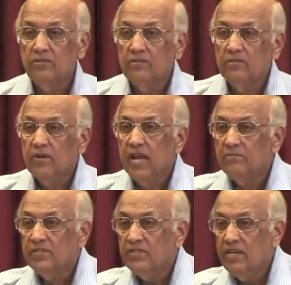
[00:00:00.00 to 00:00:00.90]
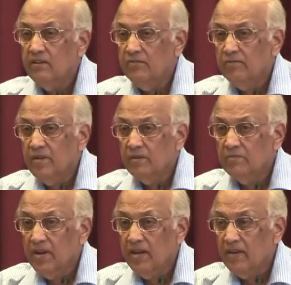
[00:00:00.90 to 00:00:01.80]
too. What happens then if you
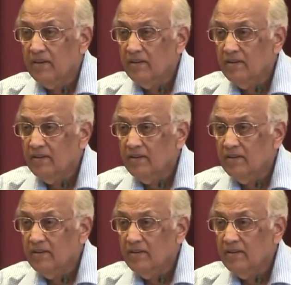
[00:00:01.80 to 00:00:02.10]
become blind?